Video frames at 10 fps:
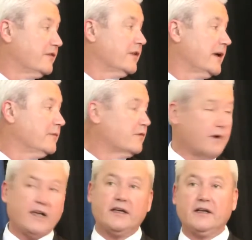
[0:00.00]
for them to
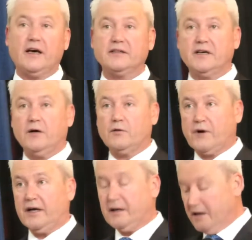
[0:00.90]
recognize how
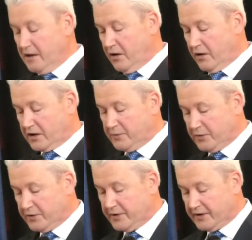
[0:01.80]
great our
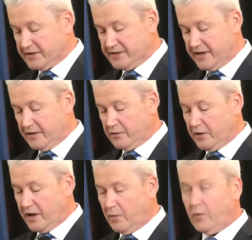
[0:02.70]
community is and how,
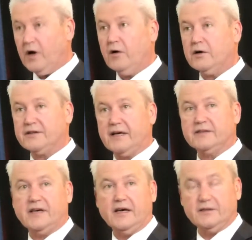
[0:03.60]
how well our
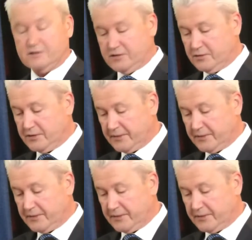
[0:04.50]
downtown is doing.